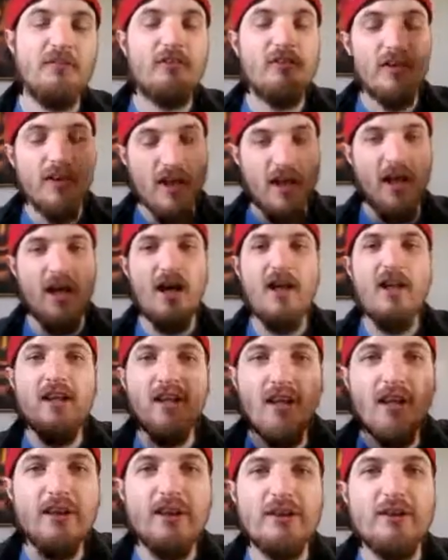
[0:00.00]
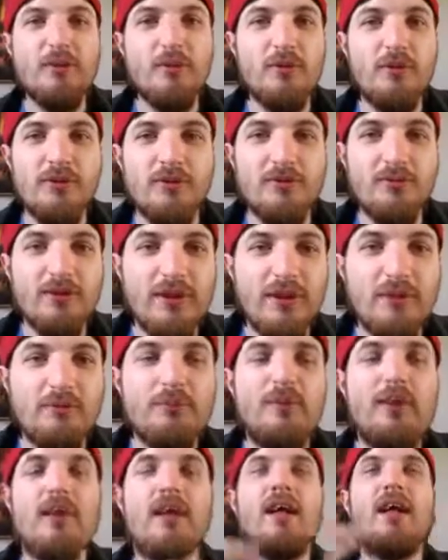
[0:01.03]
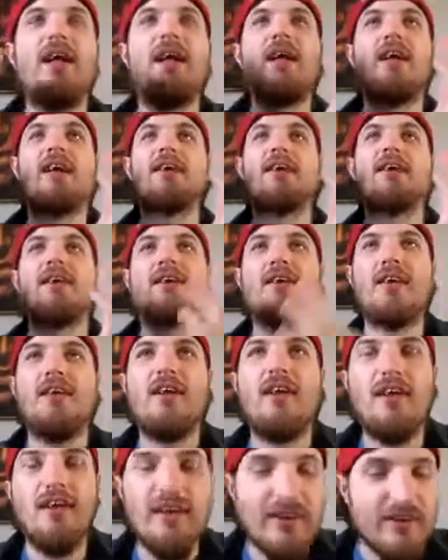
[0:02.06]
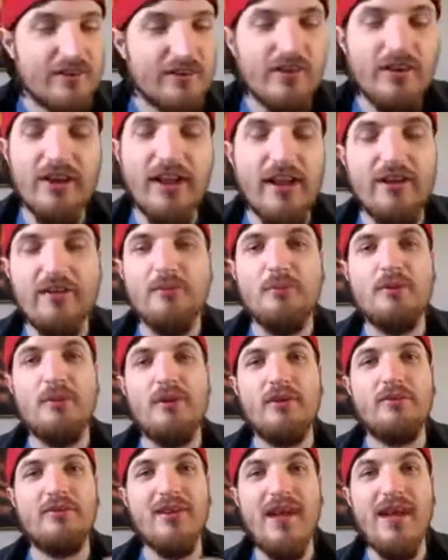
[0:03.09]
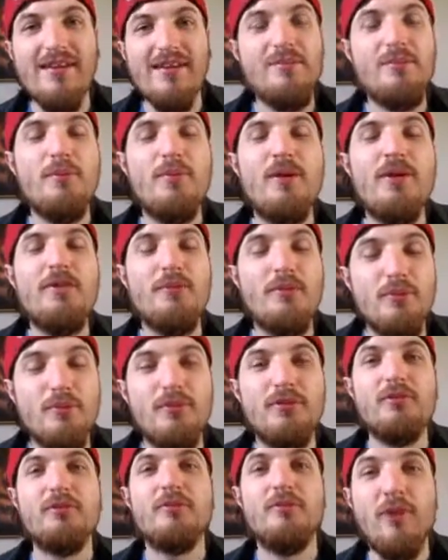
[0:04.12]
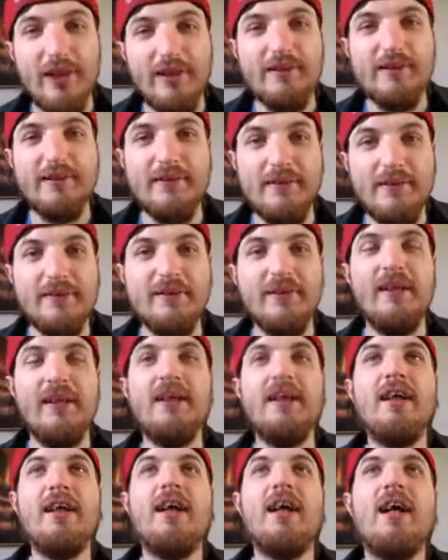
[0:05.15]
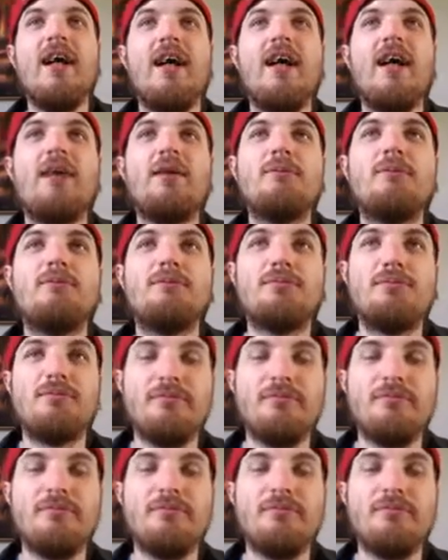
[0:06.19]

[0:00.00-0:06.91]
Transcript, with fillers: So yeah, I like Quantum Leap, and I didn't like Enterprise. Enterprise was wank.